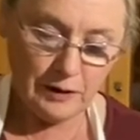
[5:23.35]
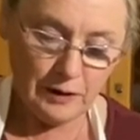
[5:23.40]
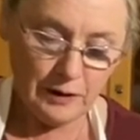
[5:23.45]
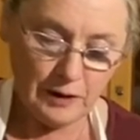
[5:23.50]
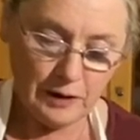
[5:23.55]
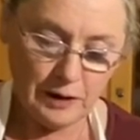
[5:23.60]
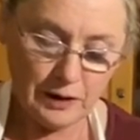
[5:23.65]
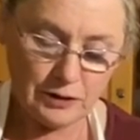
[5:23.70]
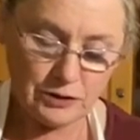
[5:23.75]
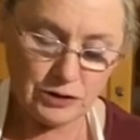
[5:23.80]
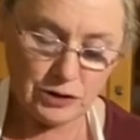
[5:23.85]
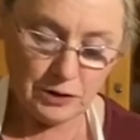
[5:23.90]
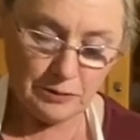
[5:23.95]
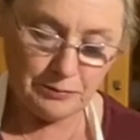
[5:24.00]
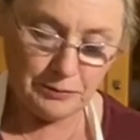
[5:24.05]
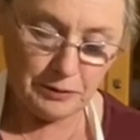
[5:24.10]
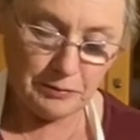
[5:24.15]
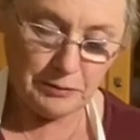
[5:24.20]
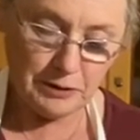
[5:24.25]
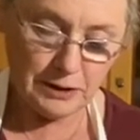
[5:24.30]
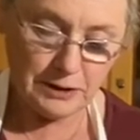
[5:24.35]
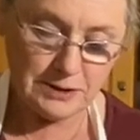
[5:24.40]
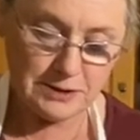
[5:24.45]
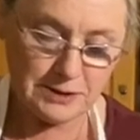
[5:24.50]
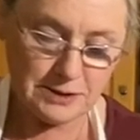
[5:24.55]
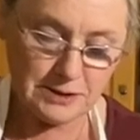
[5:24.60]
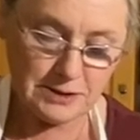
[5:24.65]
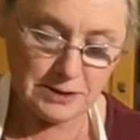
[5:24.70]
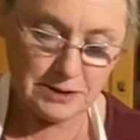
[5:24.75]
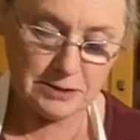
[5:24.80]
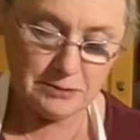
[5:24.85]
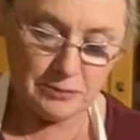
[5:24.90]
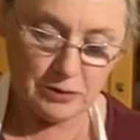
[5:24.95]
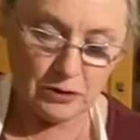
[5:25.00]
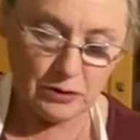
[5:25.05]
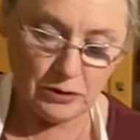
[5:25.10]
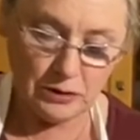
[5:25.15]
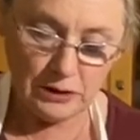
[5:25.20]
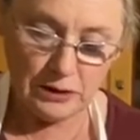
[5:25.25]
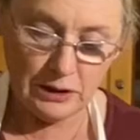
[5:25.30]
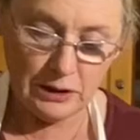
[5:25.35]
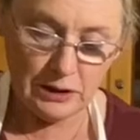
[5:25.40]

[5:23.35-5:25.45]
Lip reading: and chop them nice and small.